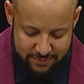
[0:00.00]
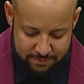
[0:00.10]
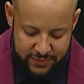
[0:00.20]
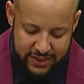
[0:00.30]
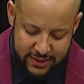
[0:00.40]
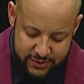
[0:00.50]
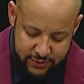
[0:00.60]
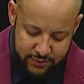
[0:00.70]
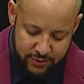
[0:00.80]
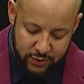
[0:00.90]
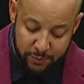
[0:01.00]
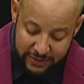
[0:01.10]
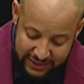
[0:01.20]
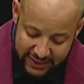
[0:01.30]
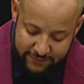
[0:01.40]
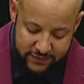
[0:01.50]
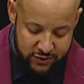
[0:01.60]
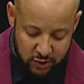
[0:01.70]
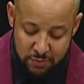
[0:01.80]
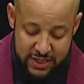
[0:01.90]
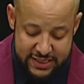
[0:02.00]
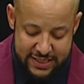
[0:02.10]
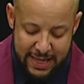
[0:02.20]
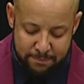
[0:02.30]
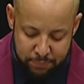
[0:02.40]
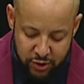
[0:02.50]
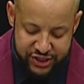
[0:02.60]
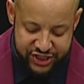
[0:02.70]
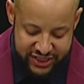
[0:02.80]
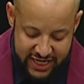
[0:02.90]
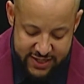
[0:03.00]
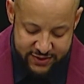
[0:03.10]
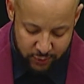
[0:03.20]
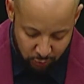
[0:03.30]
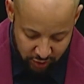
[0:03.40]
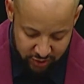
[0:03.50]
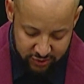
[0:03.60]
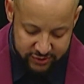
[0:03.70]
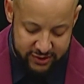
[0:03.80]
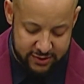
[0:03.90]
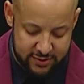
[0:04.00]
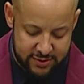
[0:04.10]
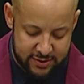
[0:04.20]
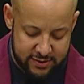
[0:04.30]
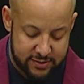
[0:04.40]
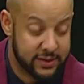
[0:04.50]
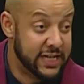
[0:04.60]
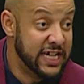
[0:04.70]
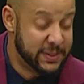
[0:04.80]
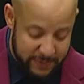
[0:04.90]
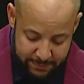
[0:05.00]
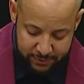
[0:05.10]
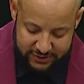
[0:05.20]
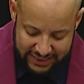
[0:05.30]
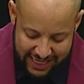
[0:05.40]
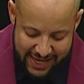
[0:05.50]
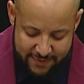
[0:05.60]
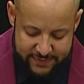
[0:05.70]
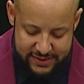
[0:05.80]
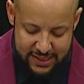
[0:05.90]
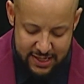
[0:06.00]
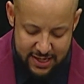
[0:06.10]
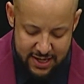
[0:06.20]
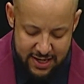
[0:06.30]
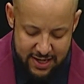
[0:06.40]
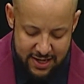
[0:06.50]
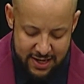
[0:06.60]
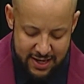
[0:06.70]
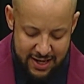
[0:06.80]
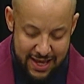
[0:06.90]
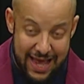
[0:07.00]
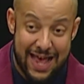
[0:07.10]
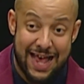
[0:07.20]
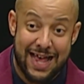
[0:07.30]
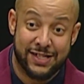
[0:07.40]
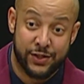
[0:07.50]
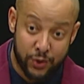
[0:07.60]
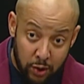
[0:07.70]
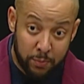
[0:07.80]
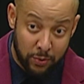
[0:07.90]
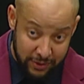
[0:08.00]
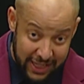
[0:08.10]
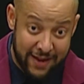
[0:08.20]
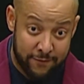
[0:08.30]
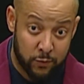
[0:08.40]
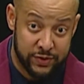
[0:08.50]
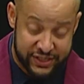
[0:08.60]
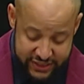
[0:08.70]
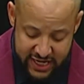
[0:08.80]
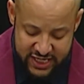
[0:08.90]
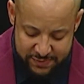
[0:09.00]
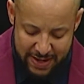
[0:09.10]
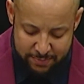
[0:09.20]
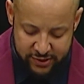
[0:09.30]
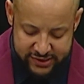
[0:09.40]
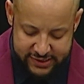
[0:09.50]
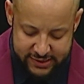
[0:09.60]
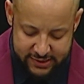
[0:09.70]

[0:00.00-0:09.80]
because you believed so much that books changed the world, changed people's lives, as your life was changed by books.